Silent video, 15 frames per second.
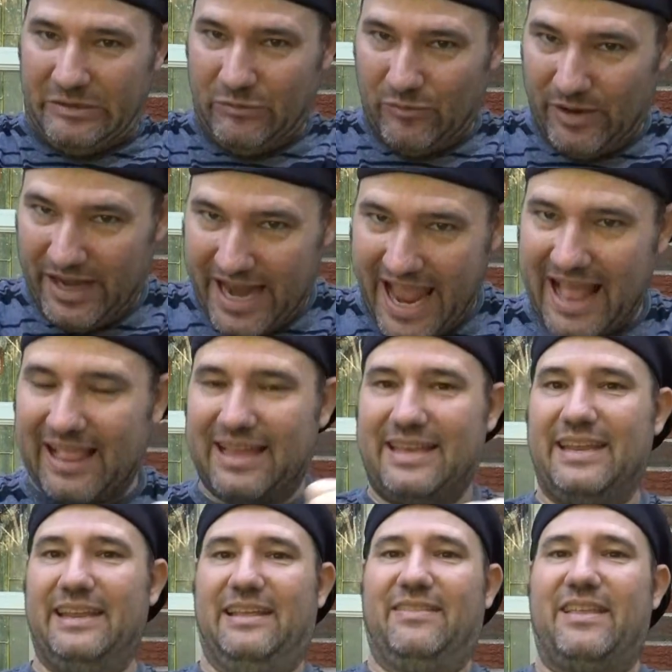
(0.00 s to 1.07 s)

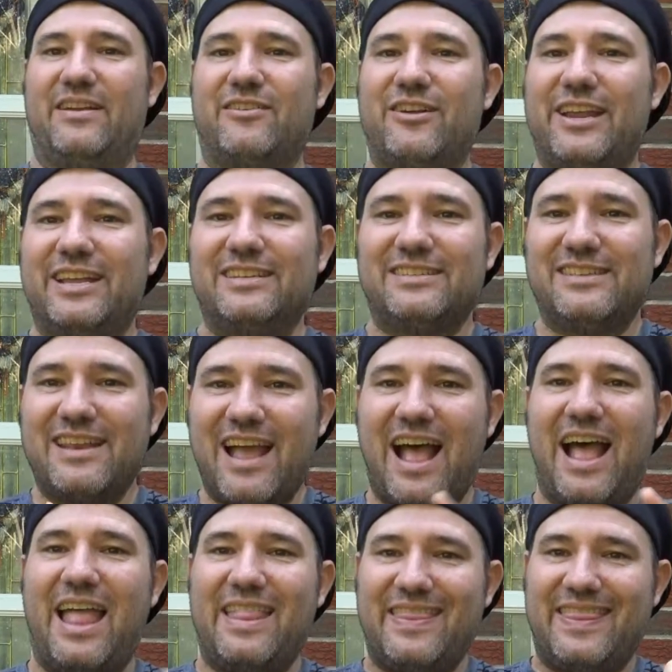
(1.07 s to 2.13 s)
reality, there is
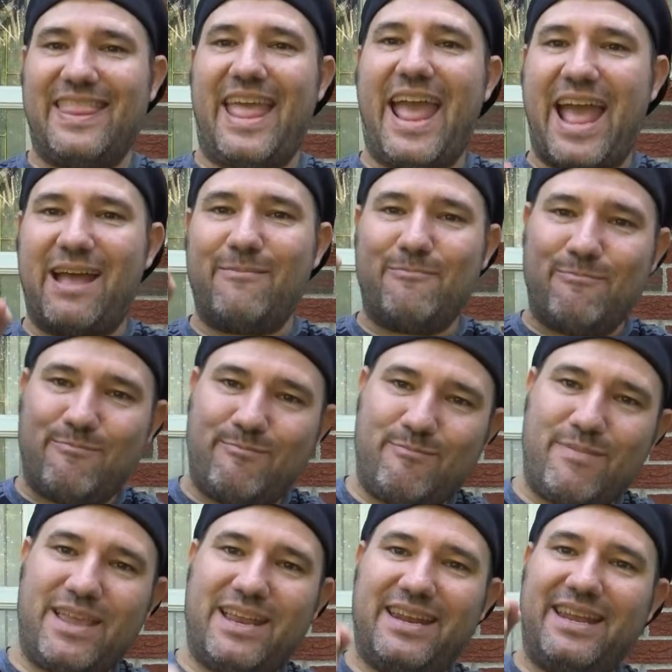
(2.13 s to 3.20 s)
not that
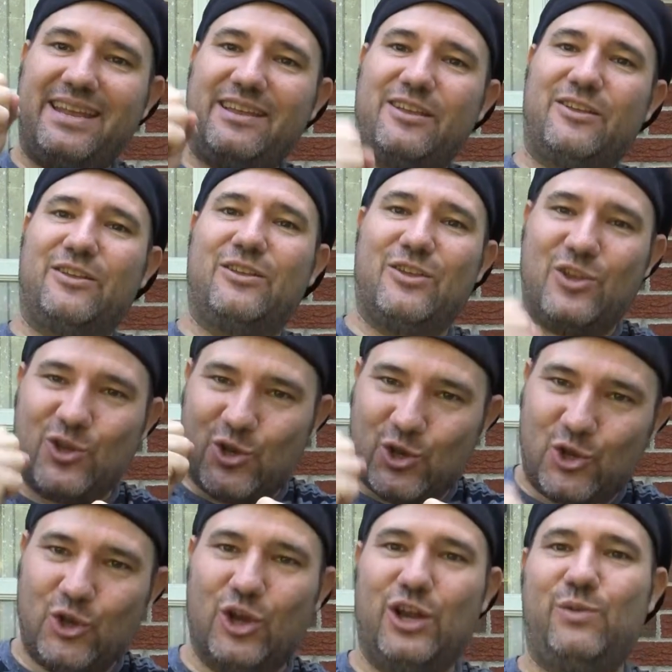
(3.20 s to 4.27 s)
many
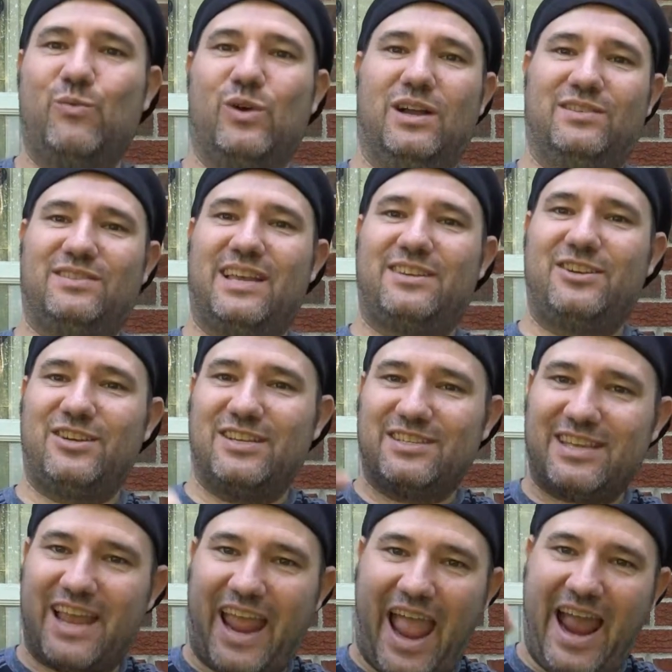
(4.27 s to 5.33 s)
good ones that you can
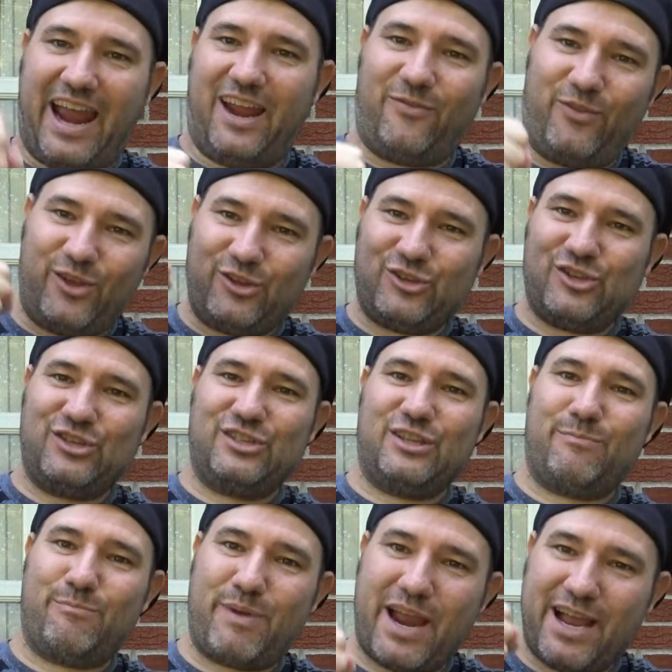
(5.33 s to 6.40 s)
say, hey, this is
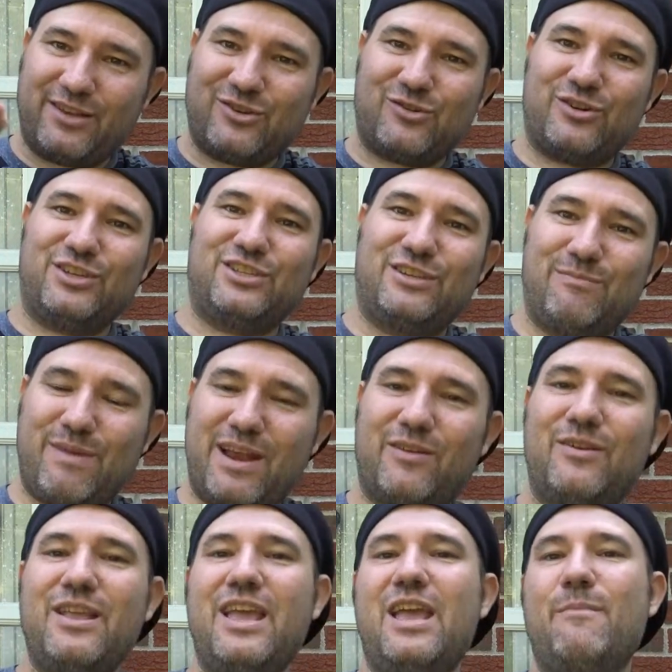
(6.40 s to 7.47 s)
the best Christian metal,